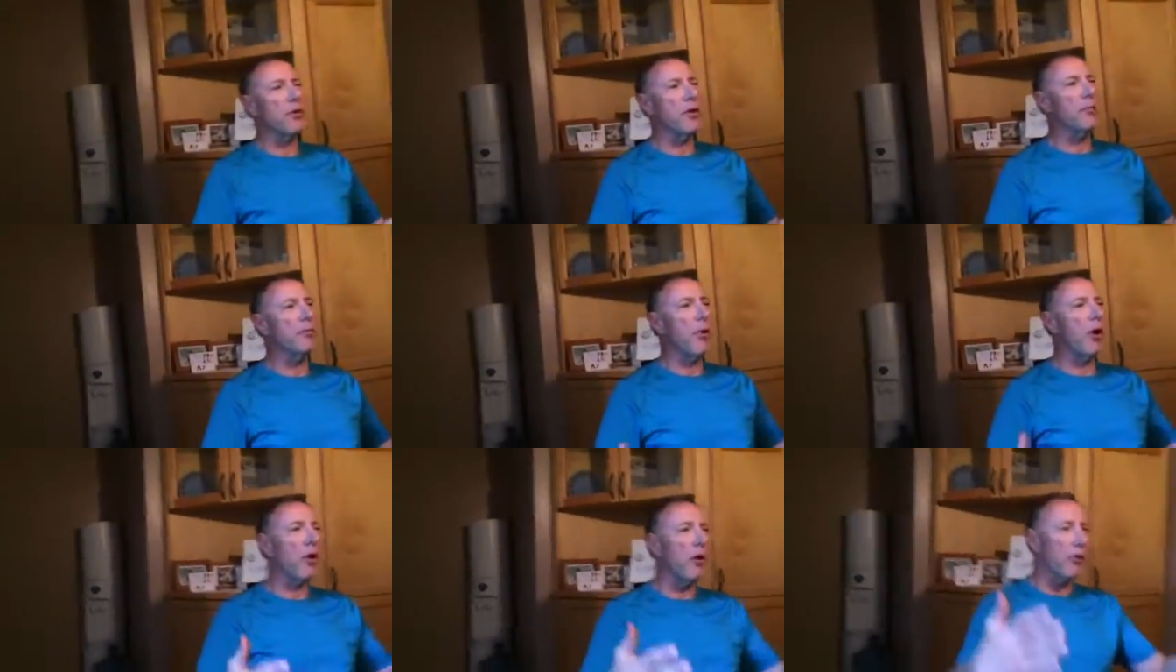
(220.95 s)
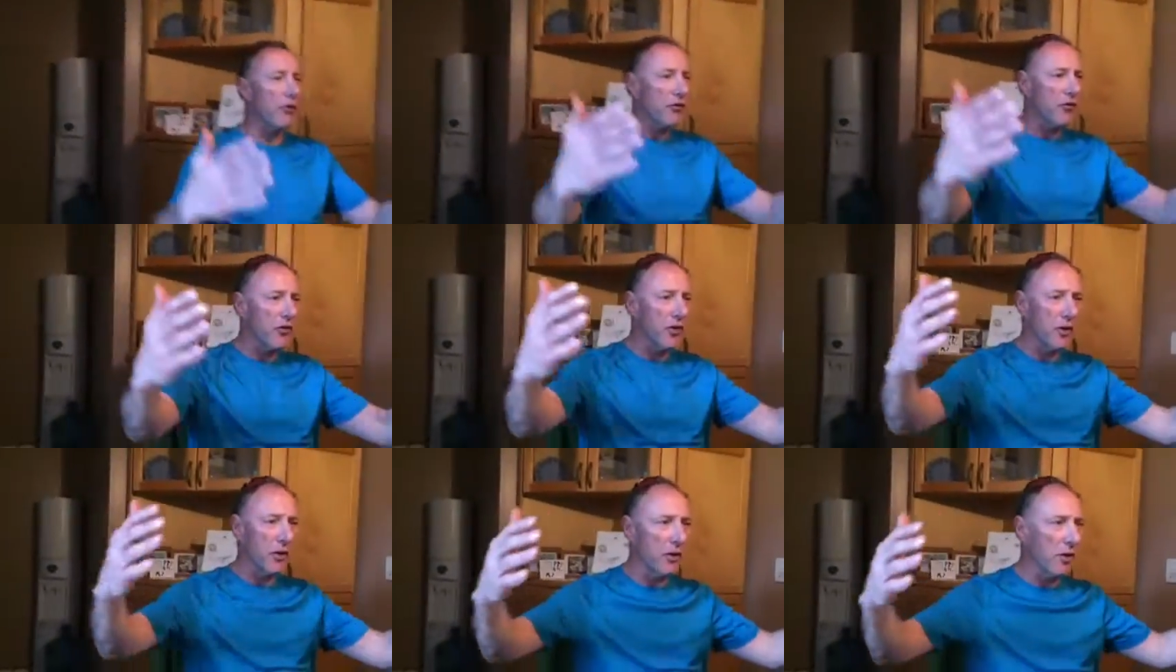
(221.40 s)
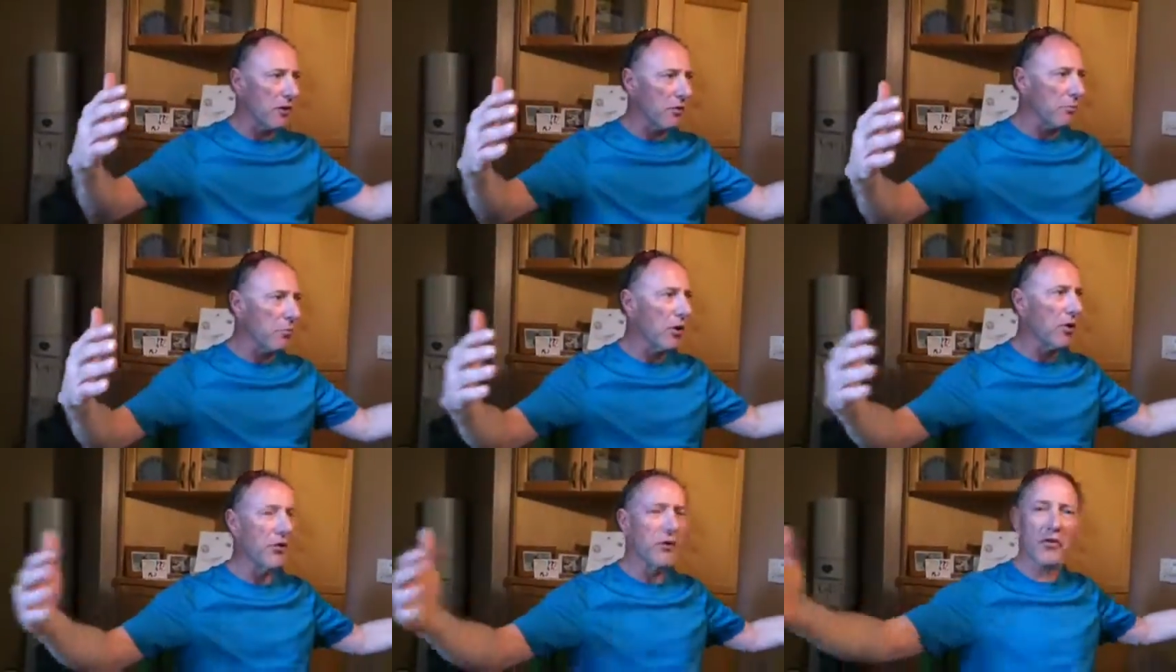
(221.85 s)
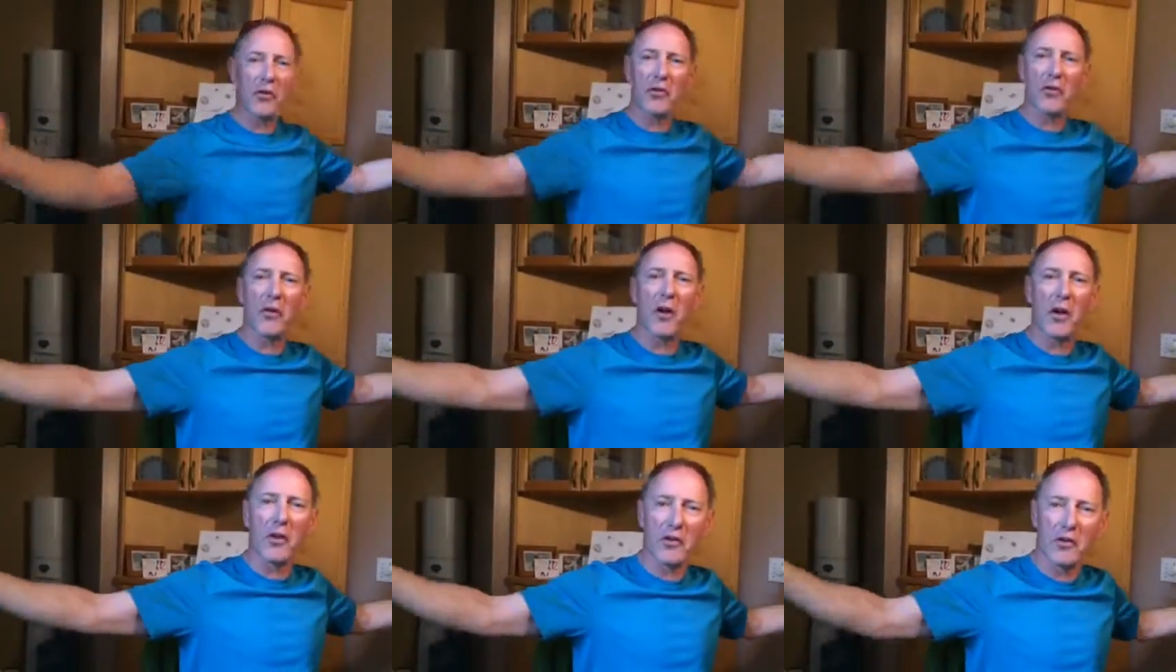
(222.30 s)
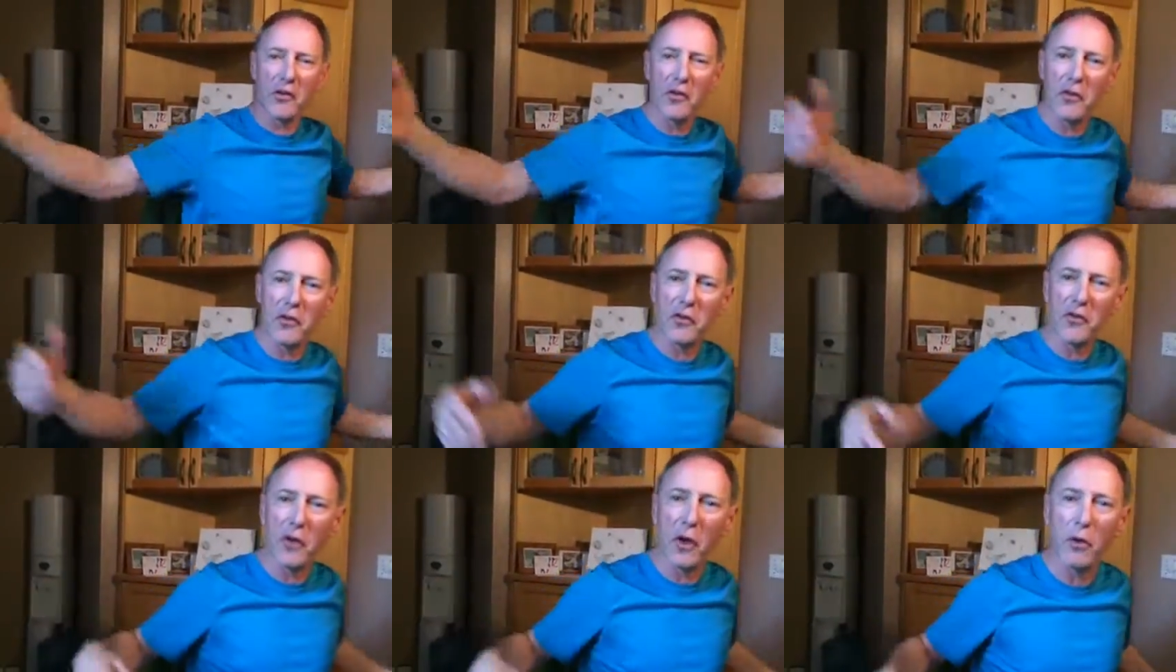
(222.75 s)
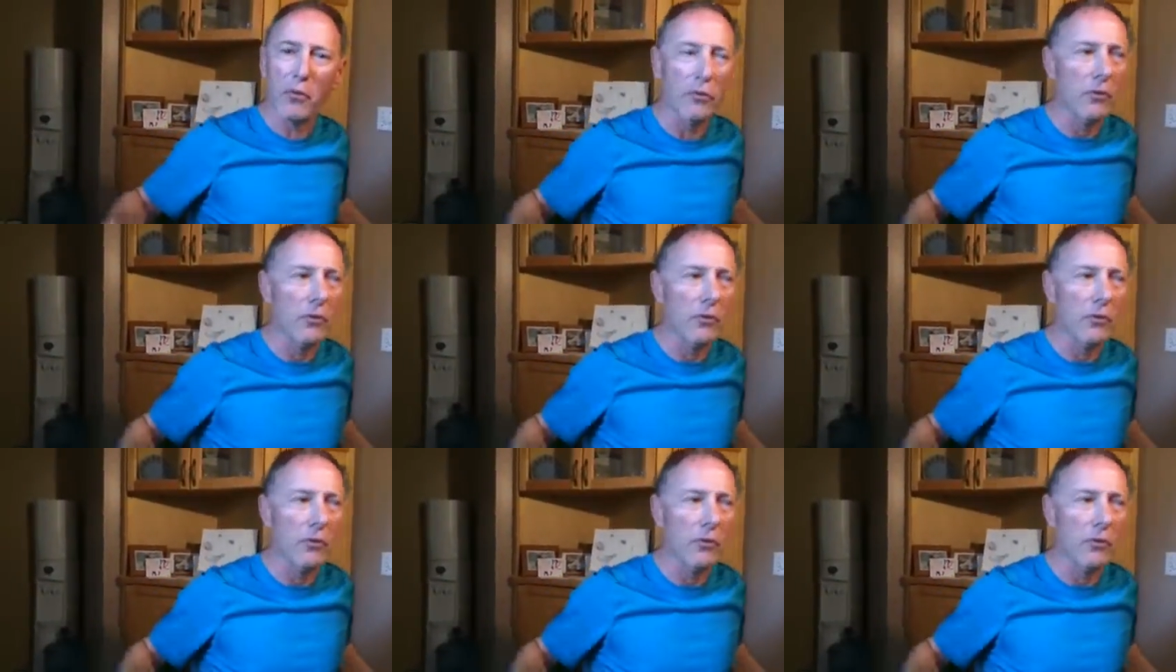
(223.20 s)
3 bars in the place the size of this house.